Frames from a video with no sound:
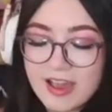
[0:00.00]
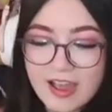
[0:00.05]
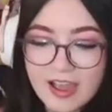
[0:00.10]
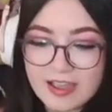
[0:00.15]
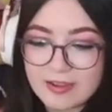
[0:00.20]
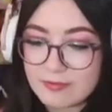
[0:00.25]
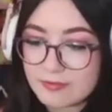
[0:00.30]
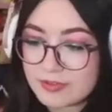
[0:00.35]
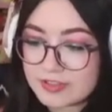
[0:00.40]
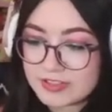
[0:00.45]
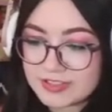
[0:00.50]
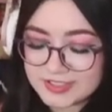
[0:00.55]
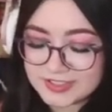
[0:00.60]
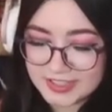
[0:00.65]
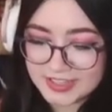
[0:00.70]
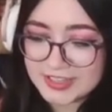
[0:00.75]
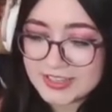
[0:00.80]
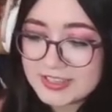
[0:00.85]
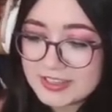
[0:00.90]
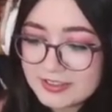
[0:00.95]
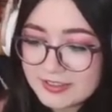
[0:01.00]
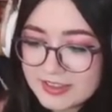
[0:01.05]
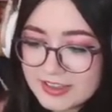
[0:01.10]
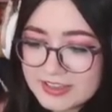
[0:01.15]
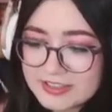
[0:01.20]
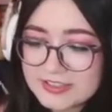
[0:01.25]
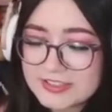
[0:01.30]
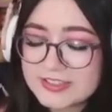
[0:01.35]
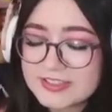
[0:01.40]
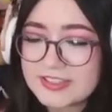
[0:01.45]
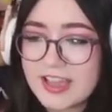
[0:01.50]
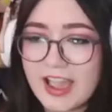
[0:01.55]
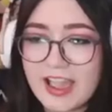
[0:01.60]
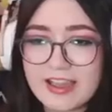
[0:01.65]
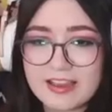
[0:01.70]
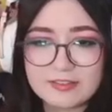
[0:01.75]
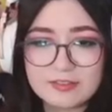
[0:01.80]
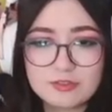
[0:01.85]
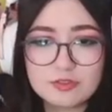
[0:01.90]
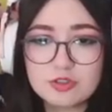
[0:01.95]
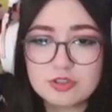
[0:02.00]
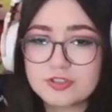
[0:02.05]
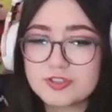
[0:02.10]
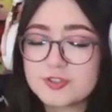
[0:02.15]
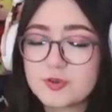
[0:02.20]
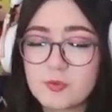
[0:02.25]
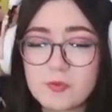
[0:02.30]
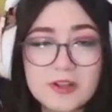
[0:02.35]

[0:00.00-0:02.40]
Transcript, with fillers: and ridiculous and just